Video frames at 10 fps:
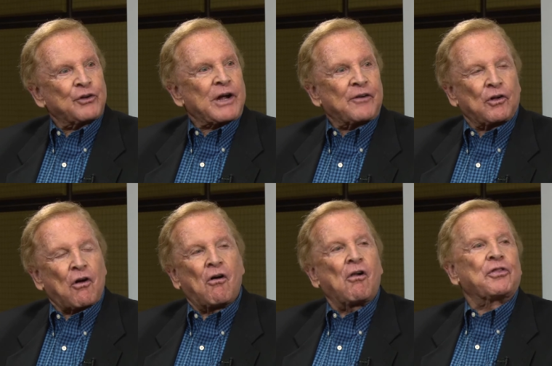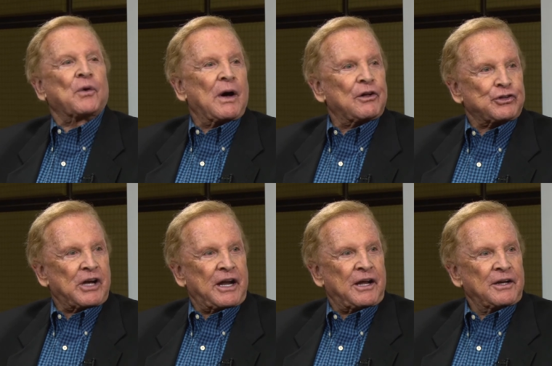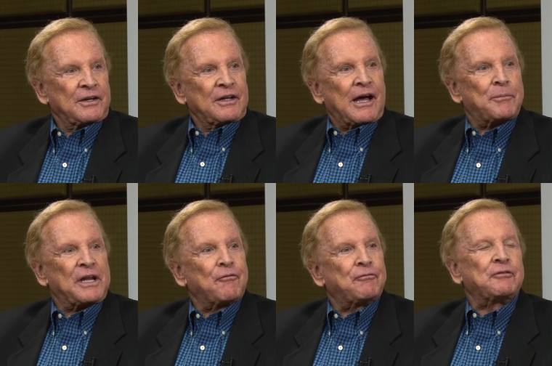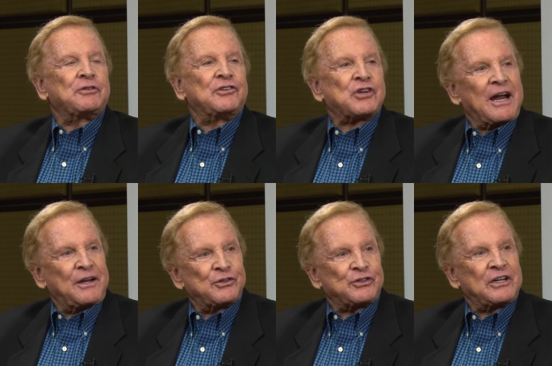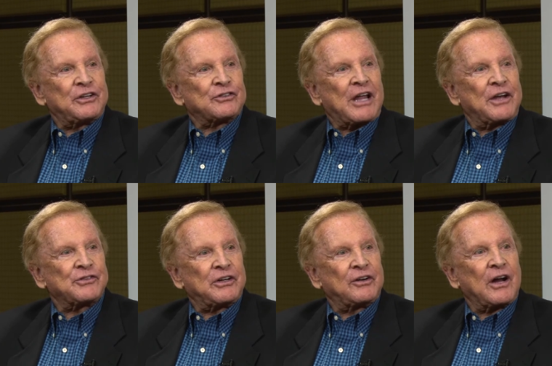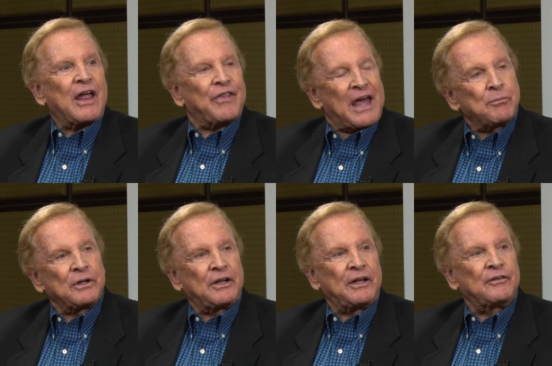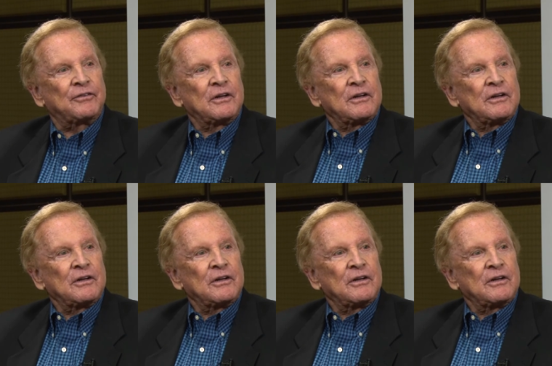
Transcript: travel all throughout China. I've been in fifty Chinese cities last year, and they believe